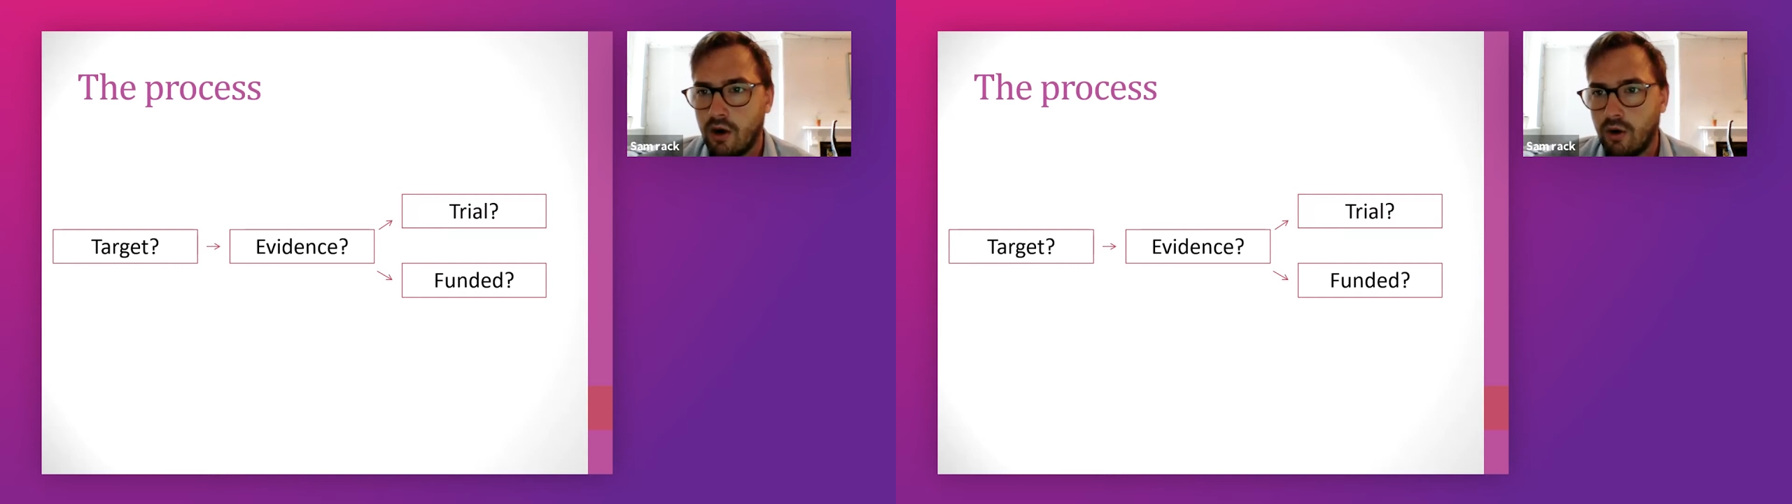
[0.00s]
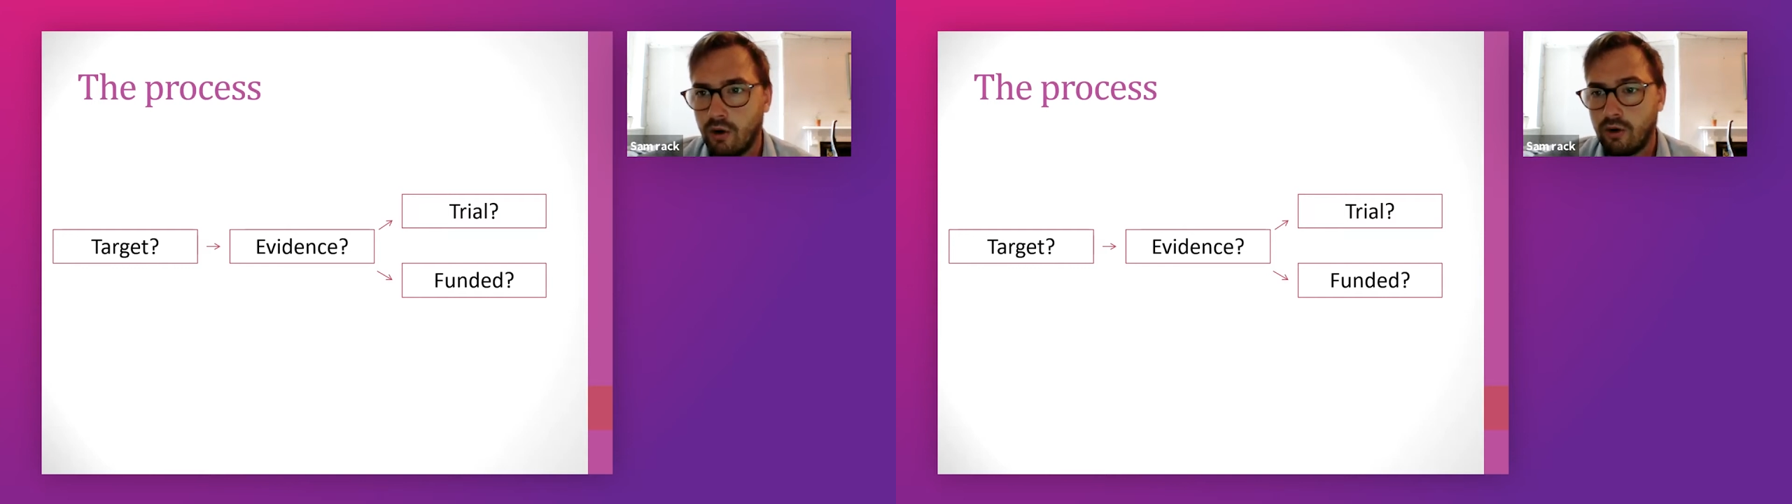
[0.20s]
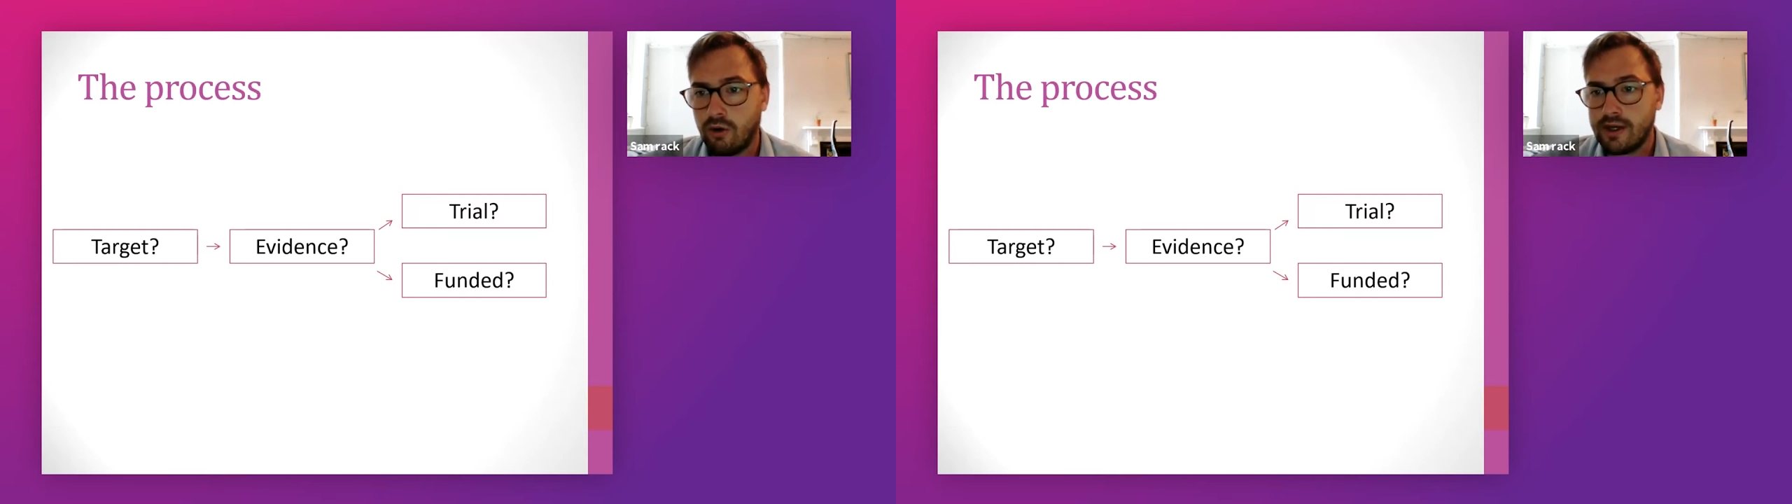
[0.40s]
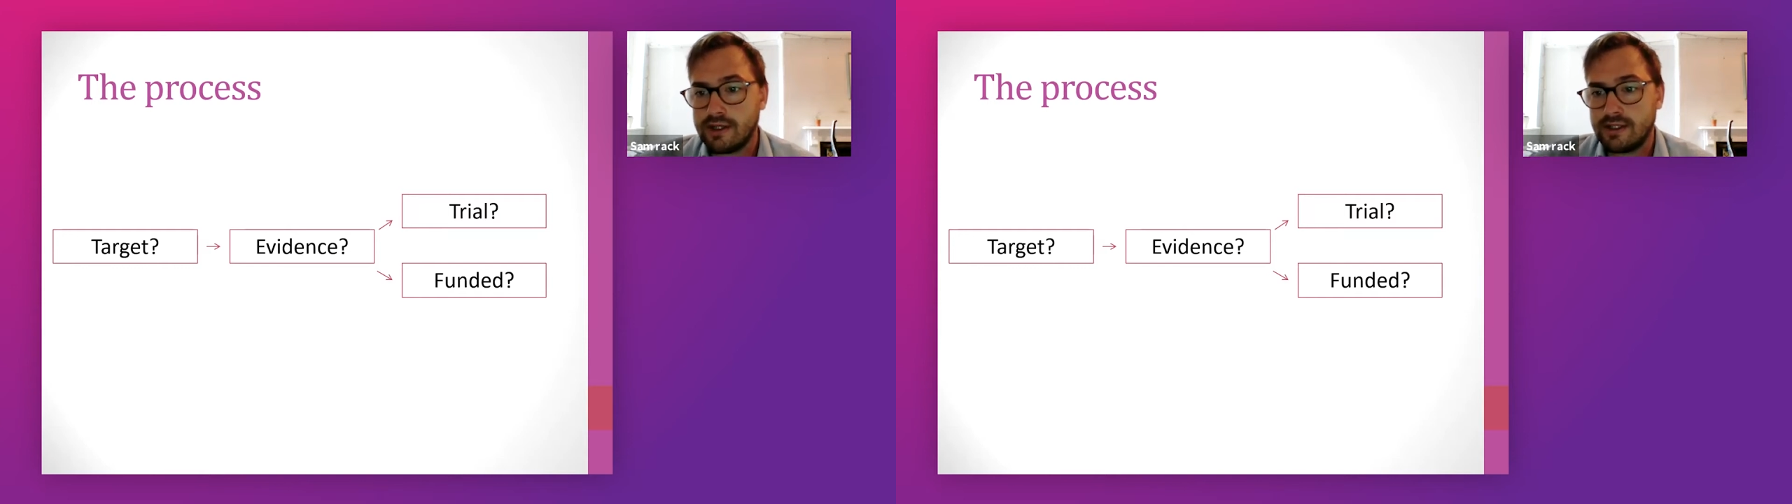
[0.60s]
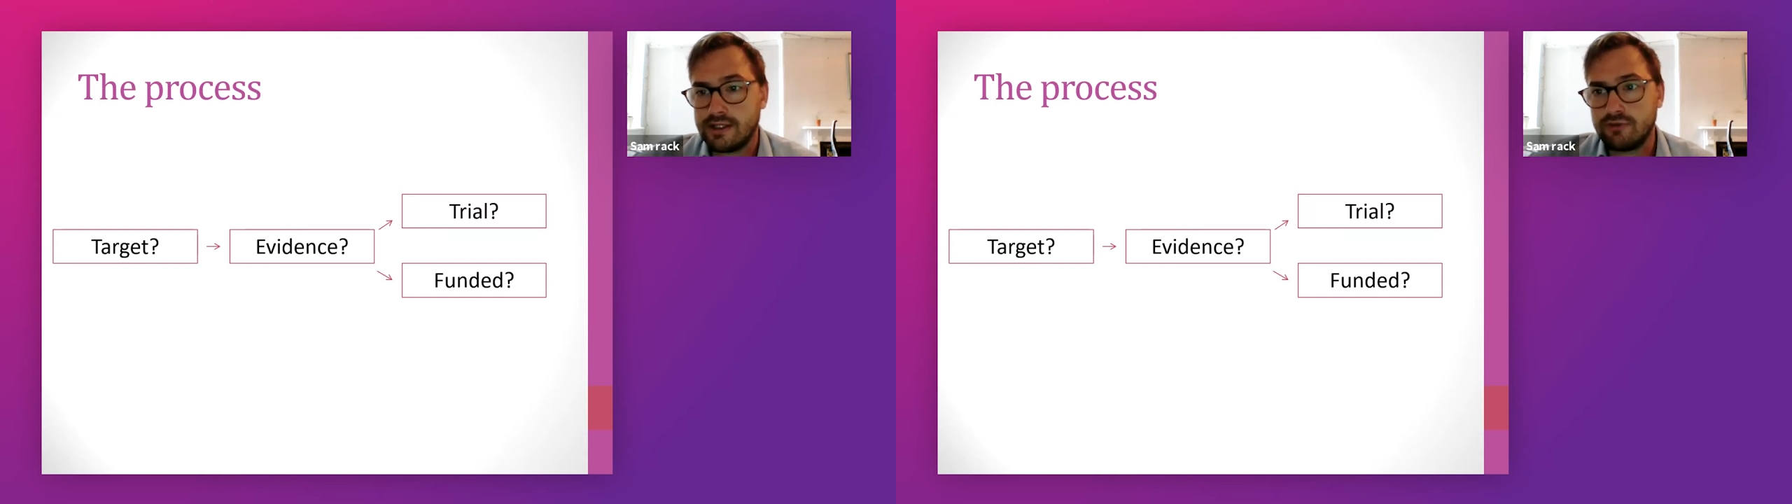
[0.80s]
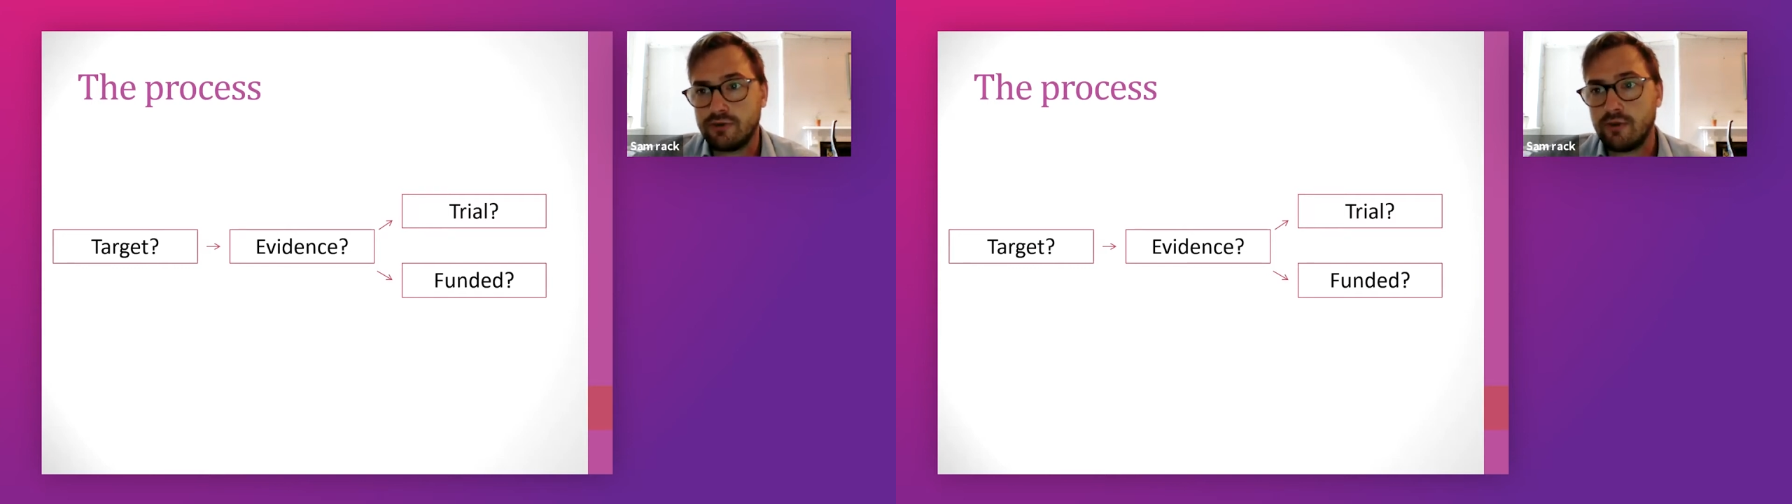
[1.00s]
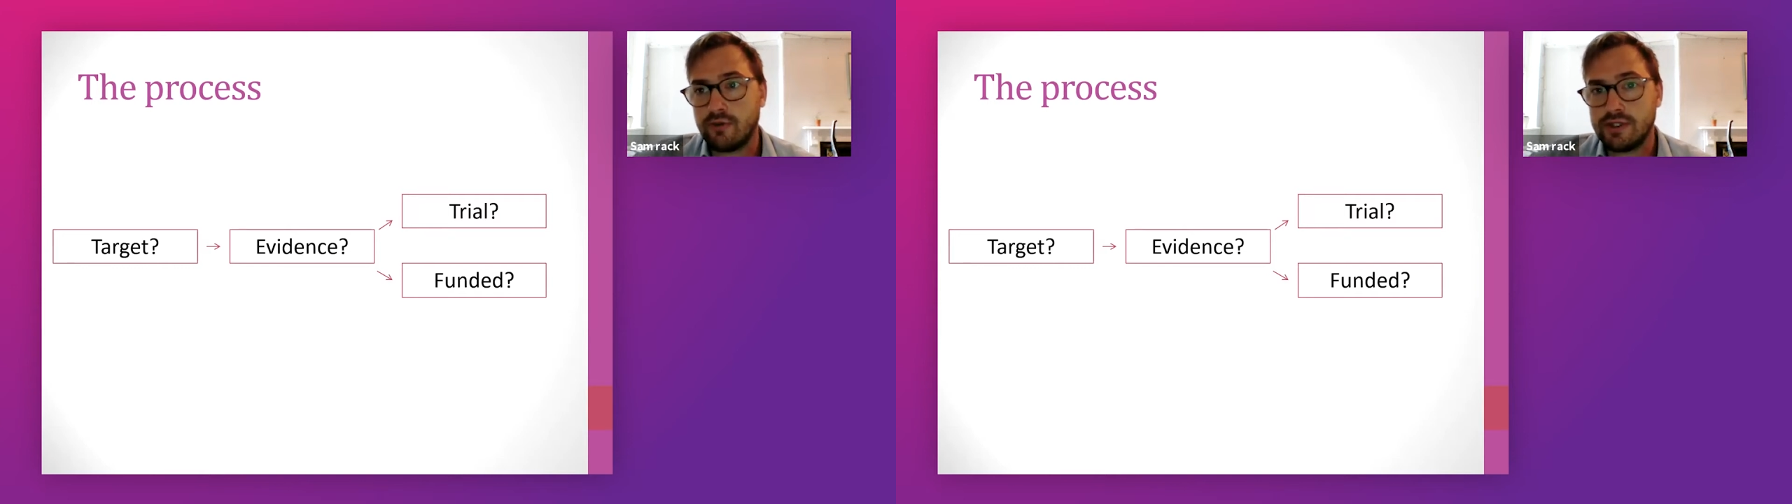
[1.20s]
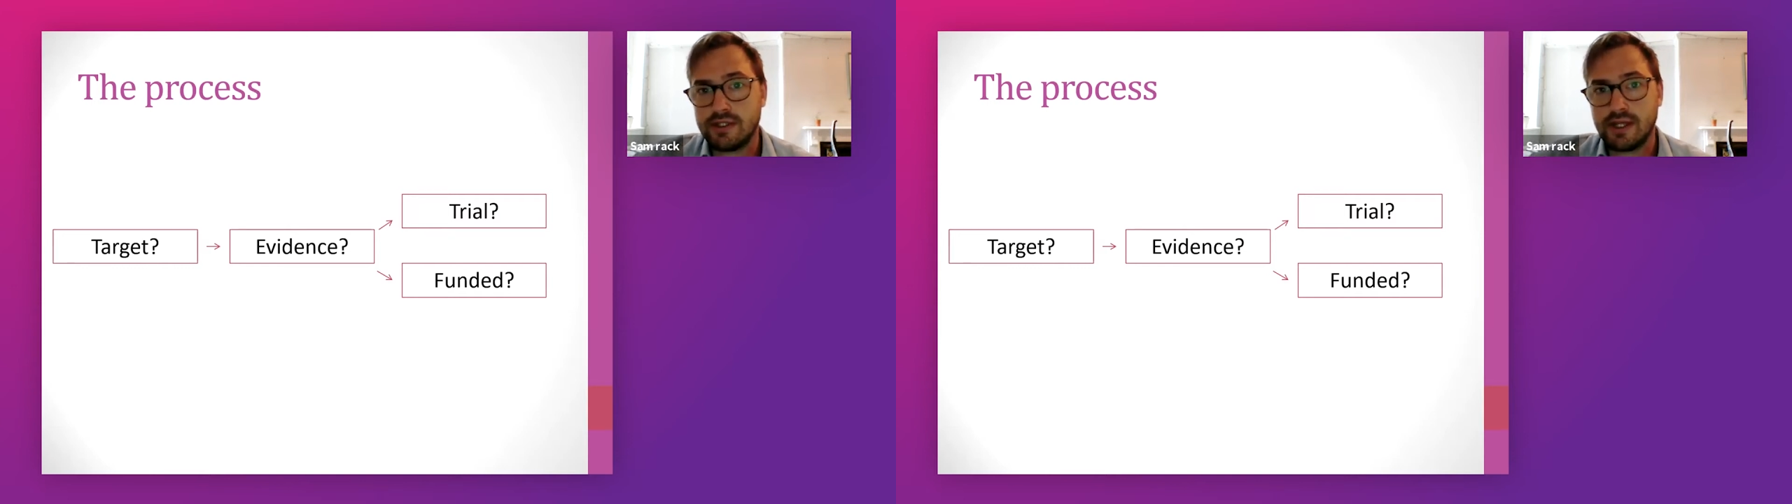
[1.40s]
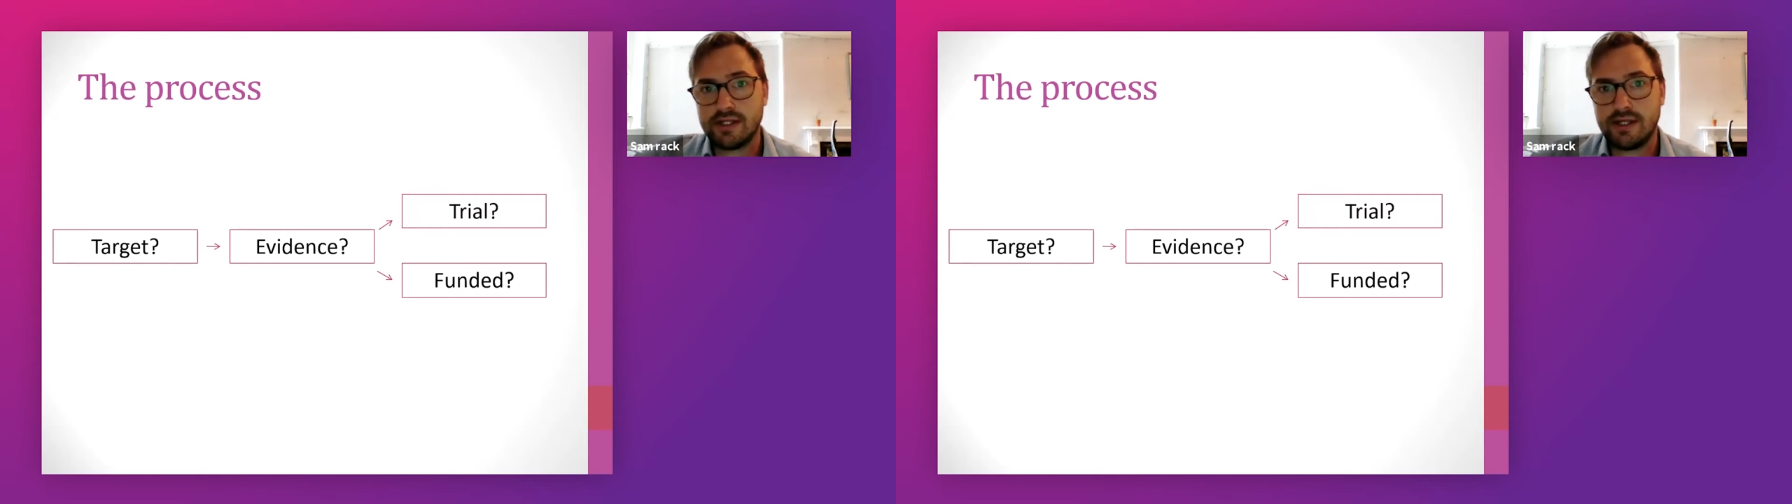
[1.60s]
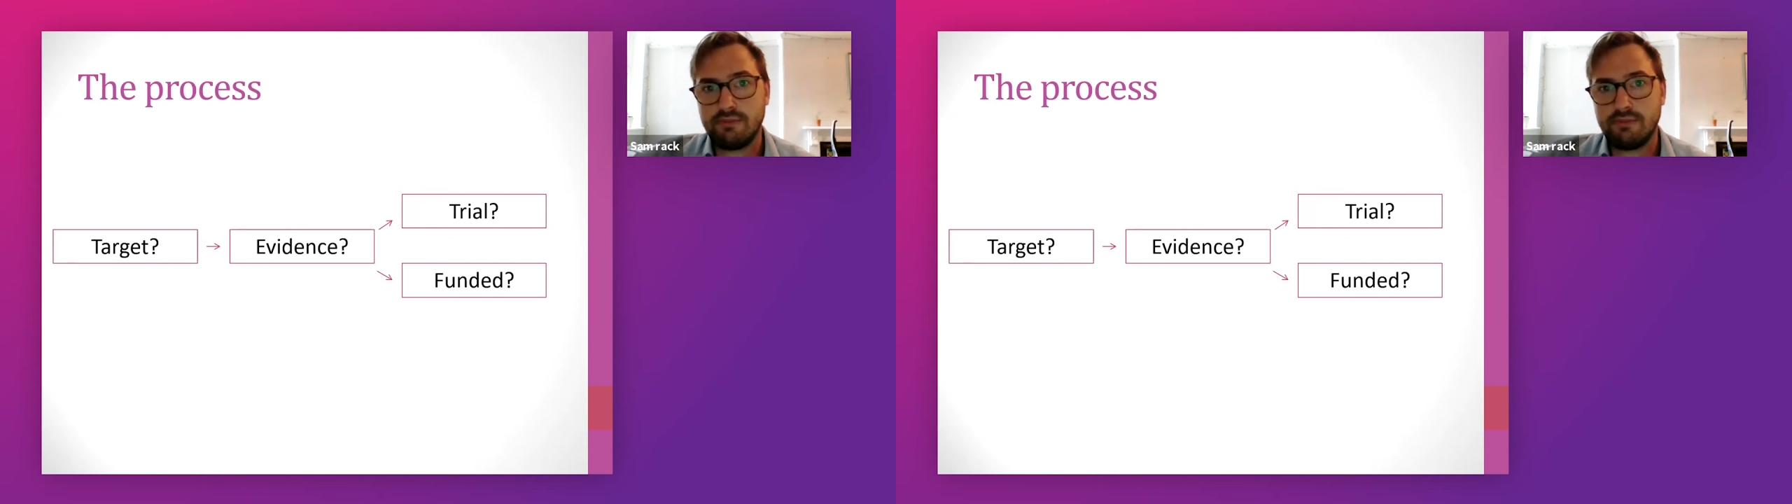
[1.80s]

Or is this a drug which has actually